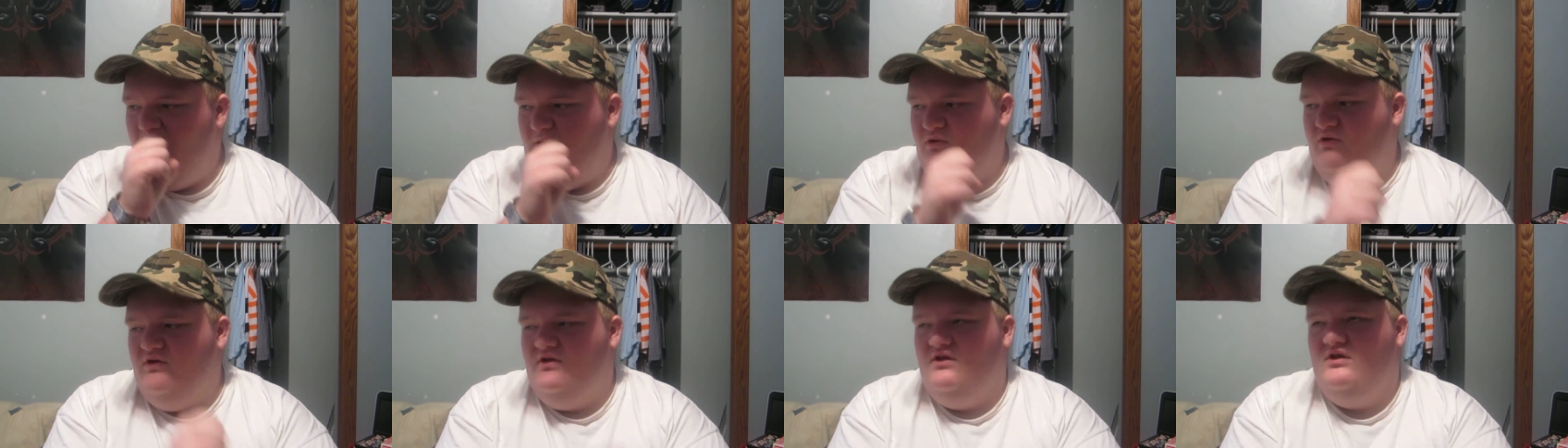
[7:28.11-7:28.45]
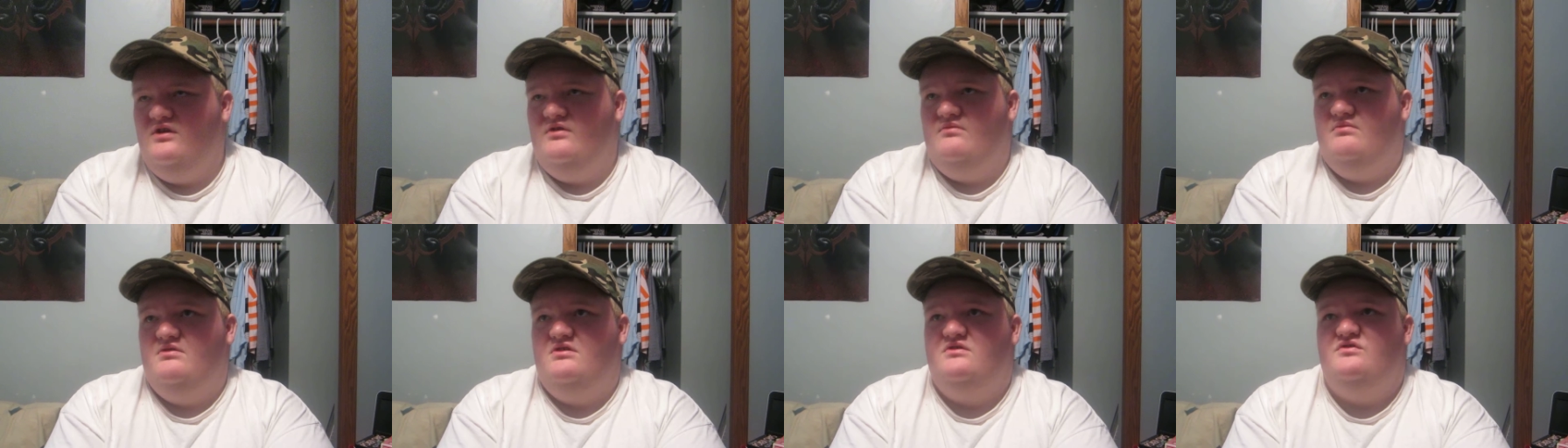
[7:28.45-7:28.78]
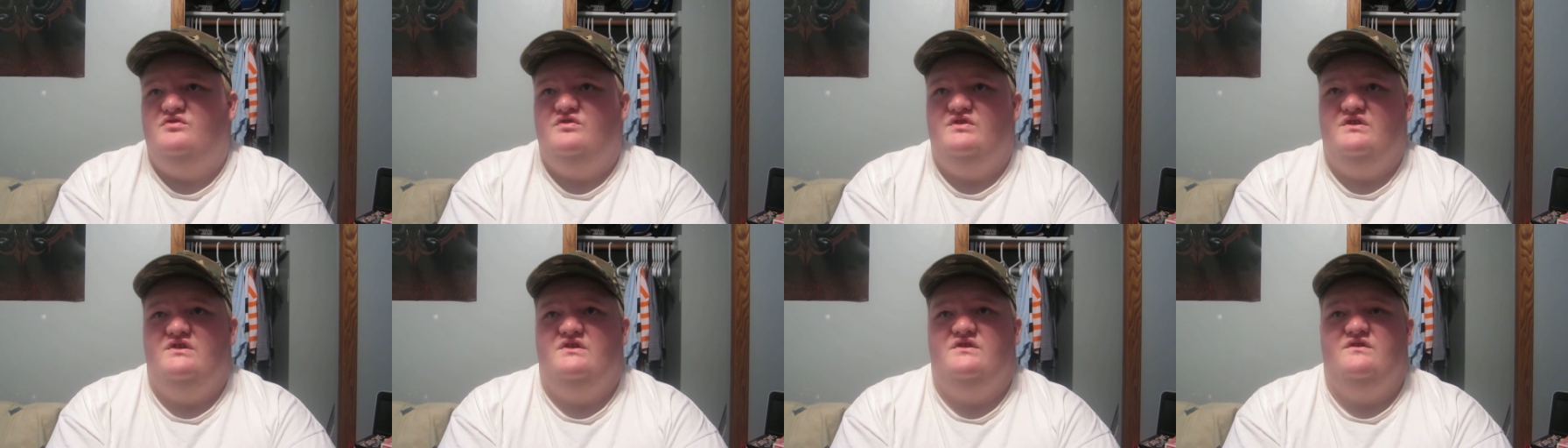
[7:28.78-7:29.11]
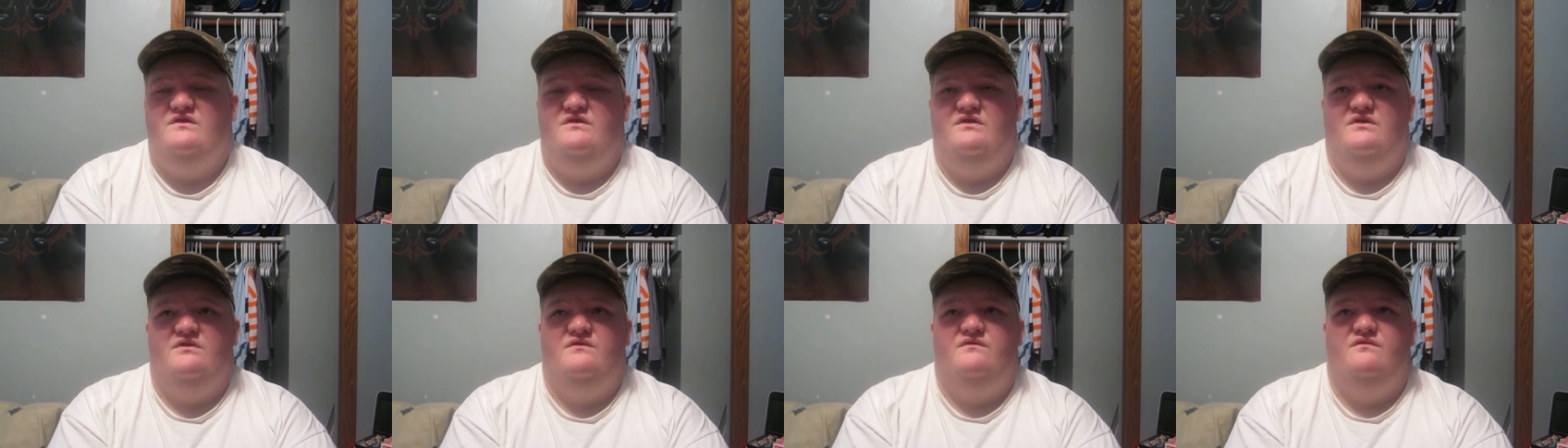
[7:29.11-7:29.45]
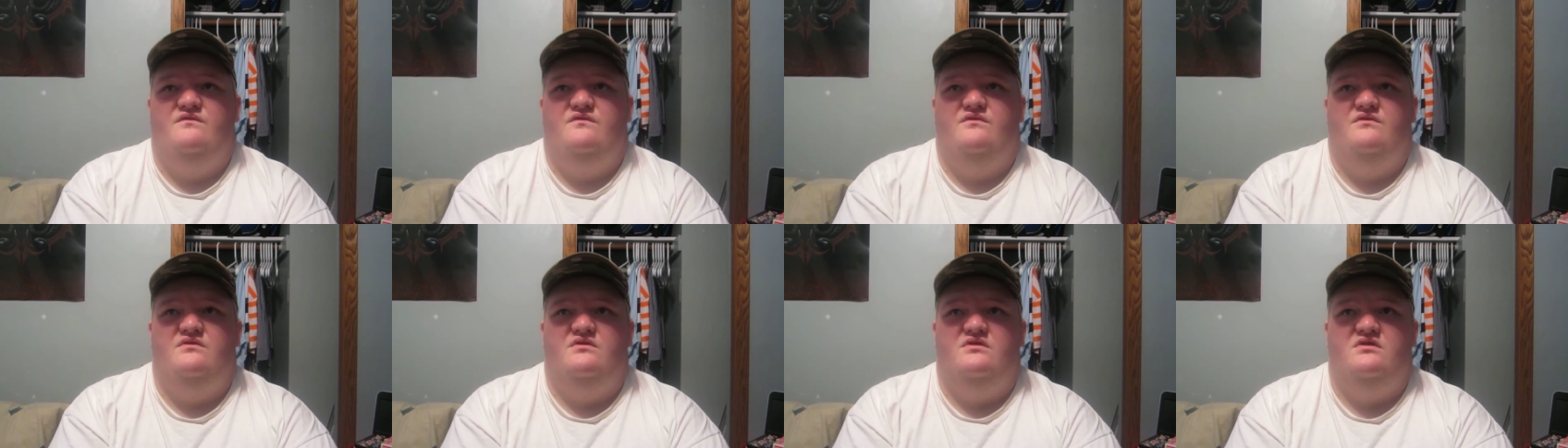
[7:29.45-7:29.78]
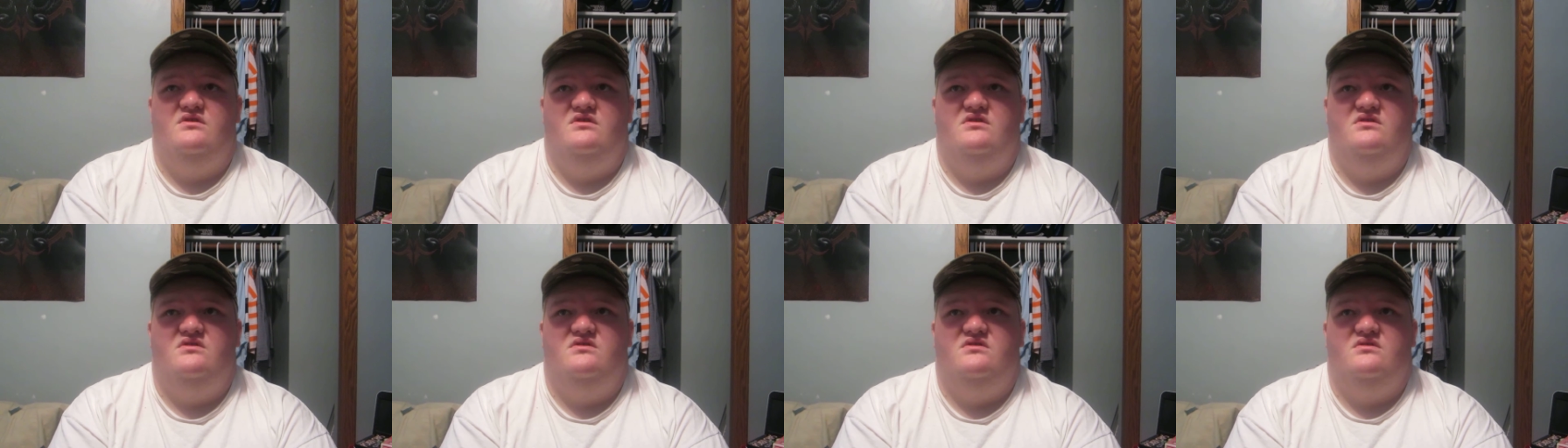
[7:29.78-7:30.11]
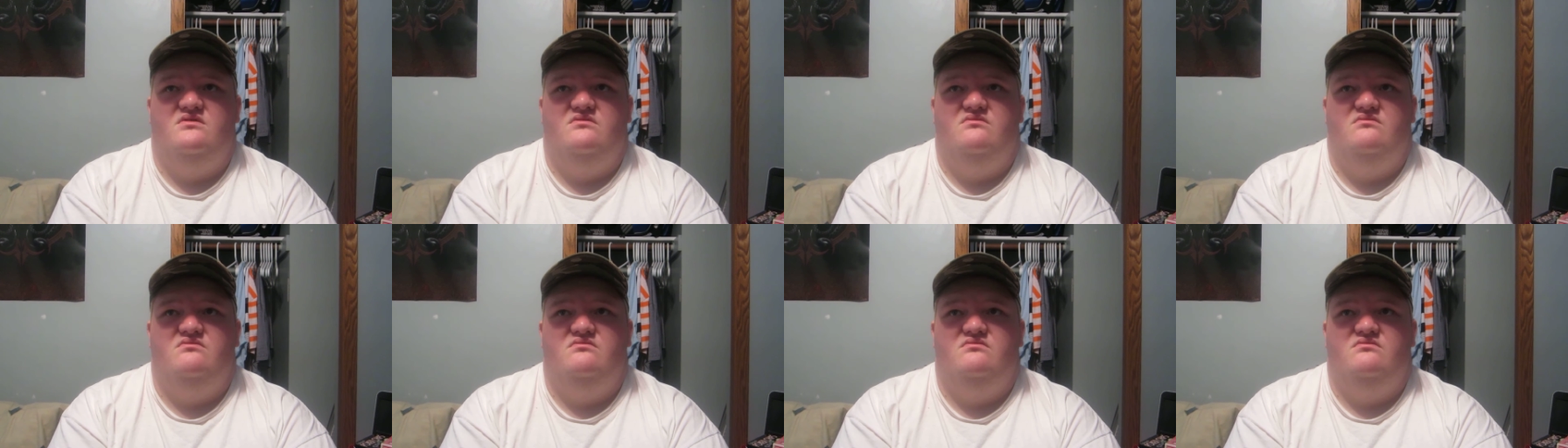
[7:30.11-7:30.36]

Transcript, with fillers: only had my chainsaw for like